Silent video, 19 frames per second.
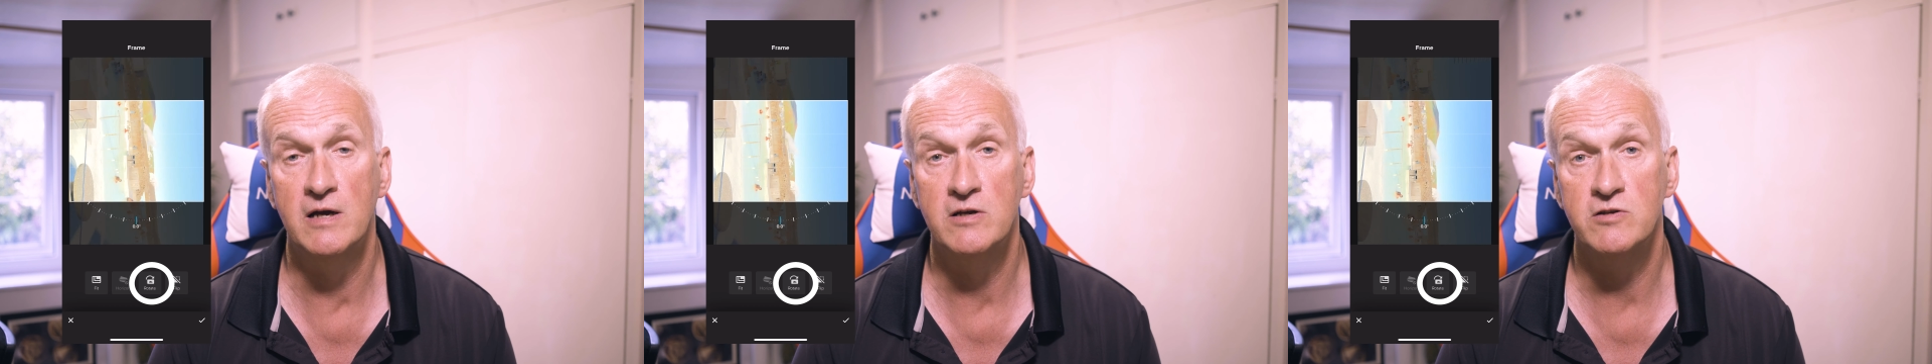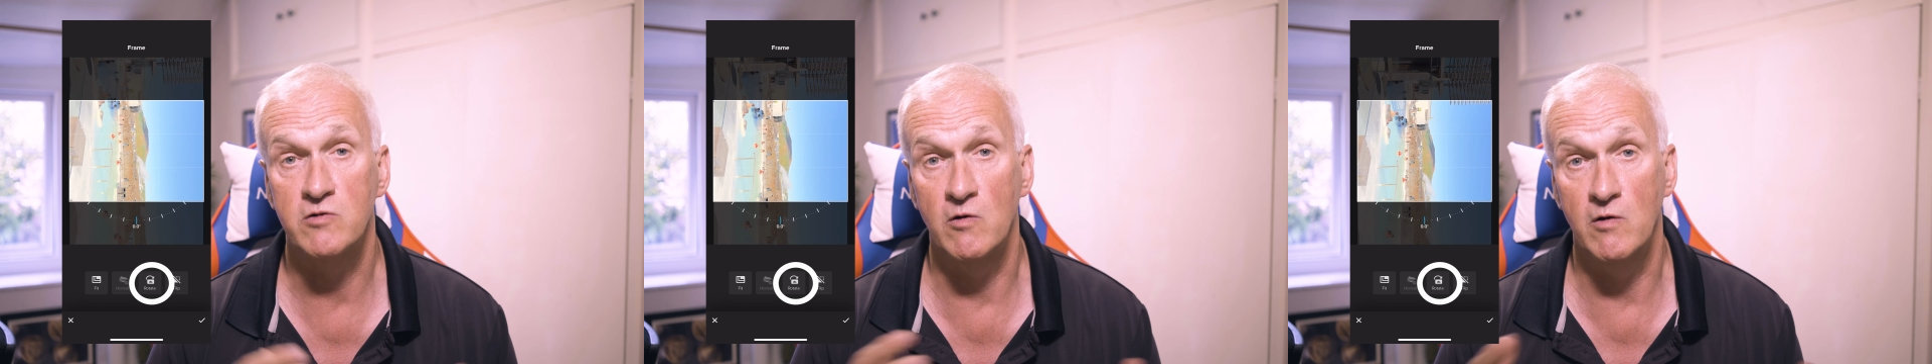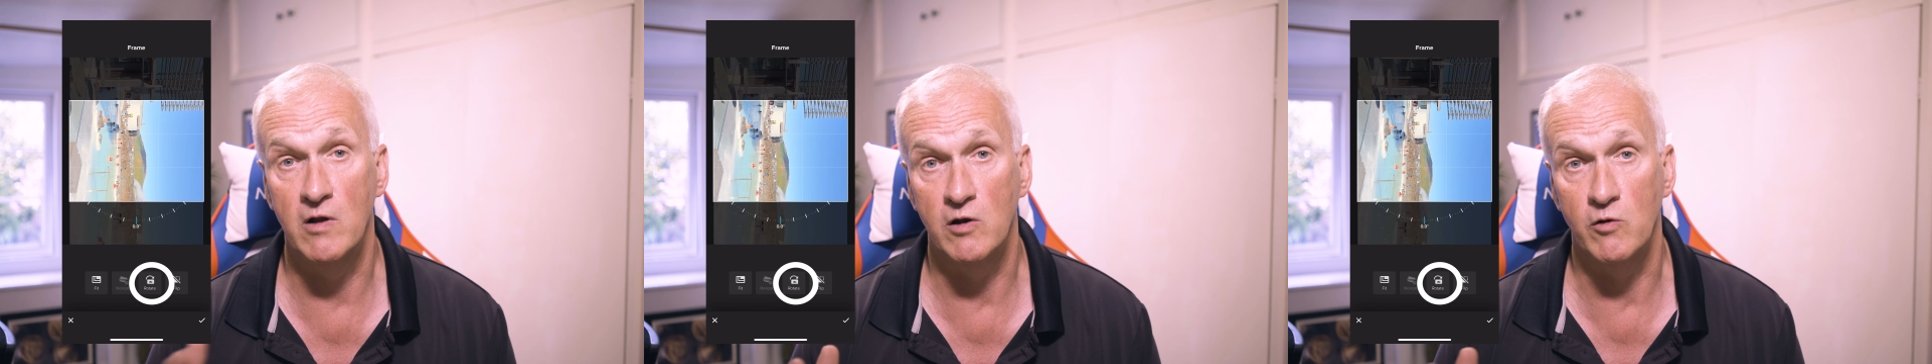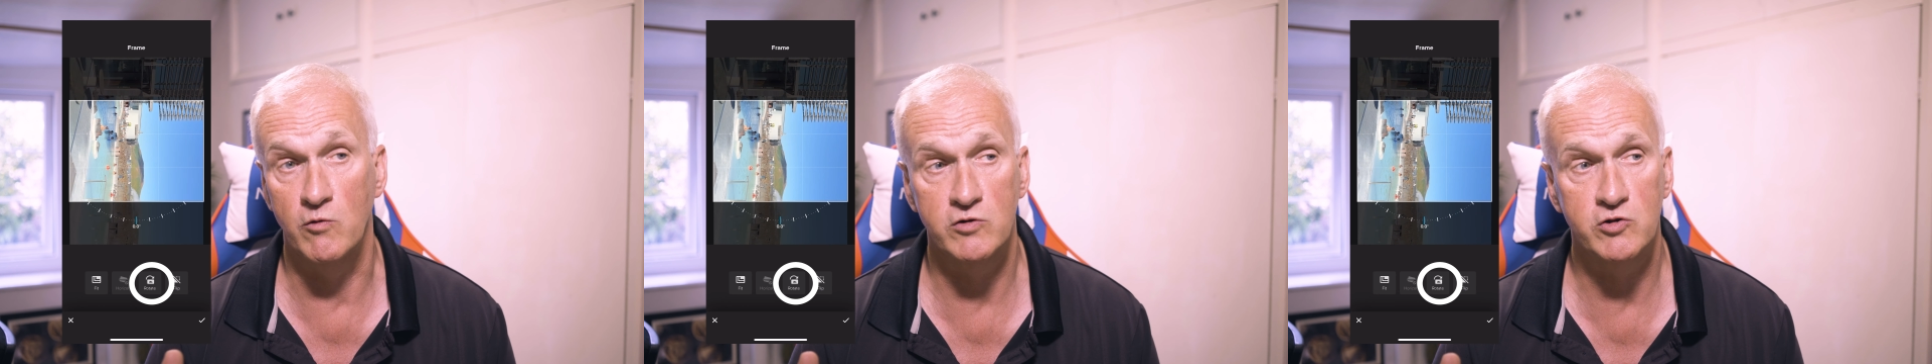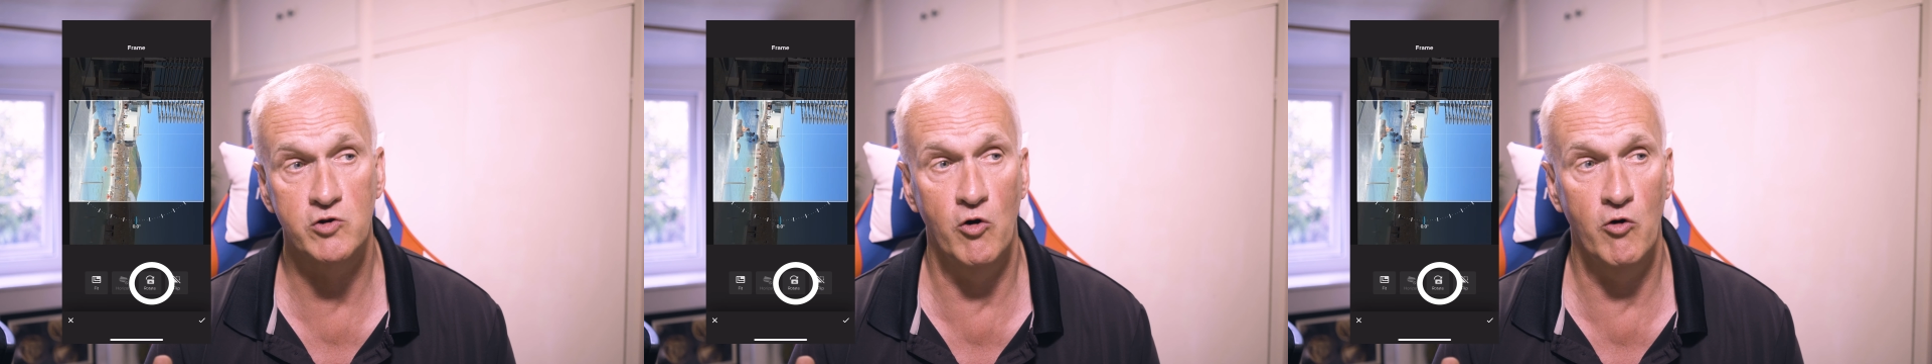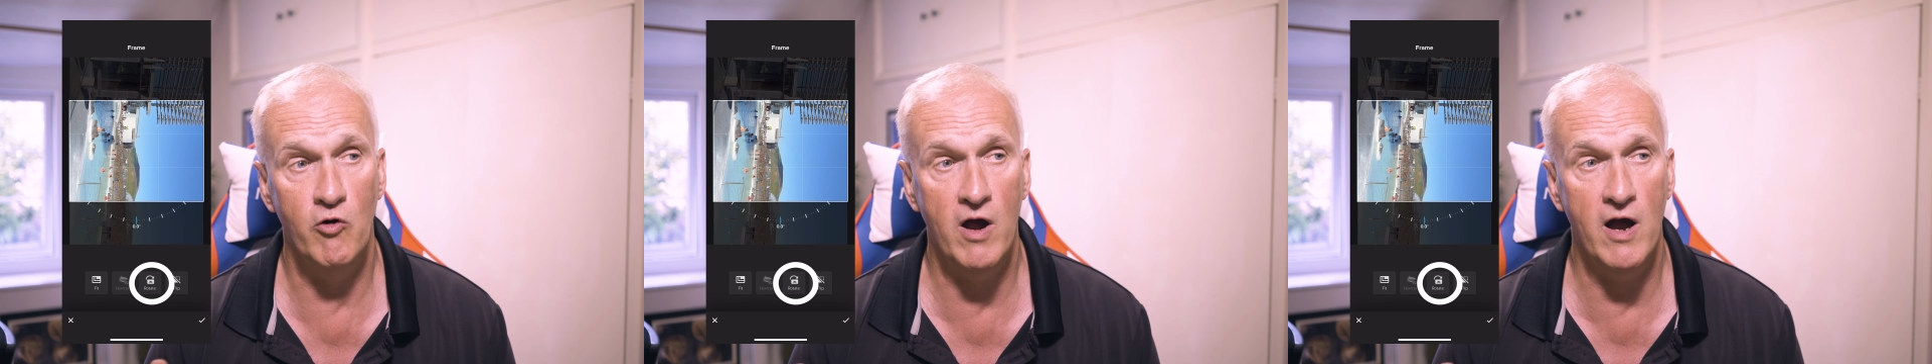so it looks
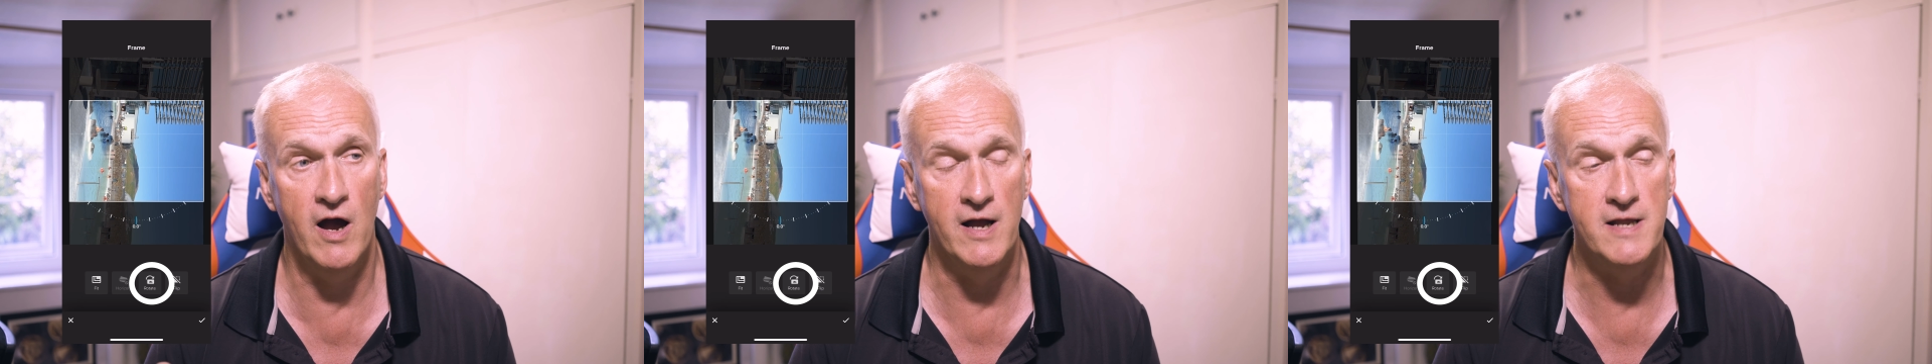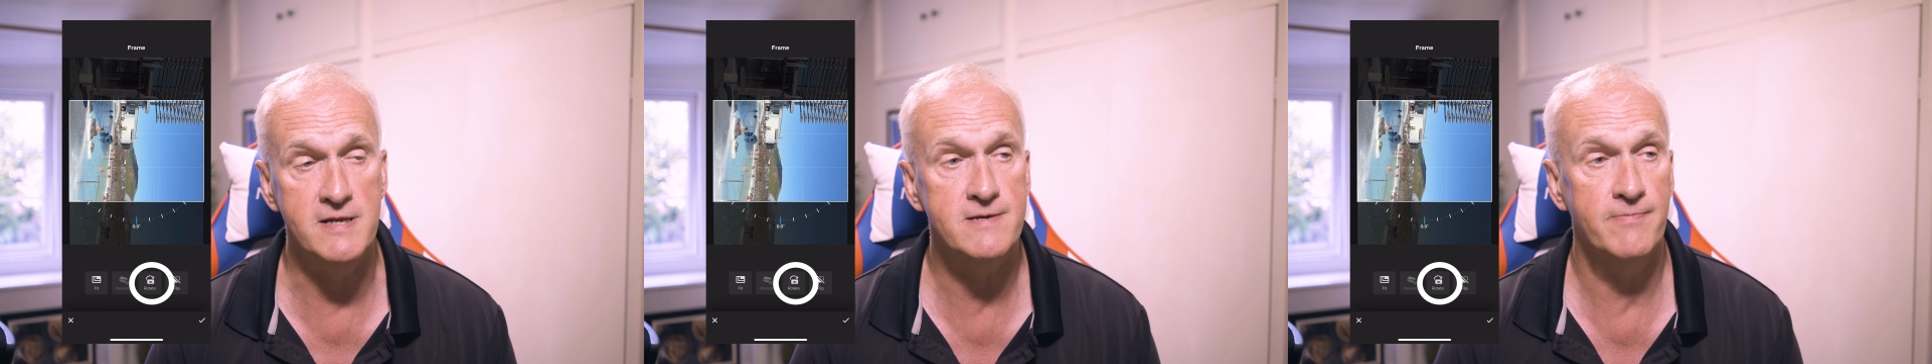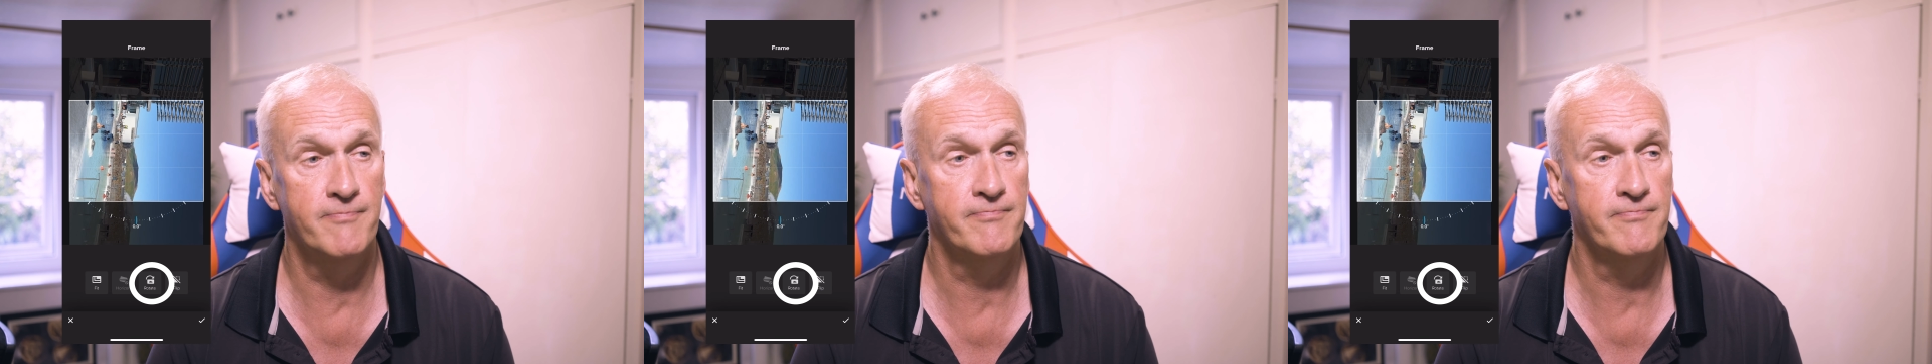all right.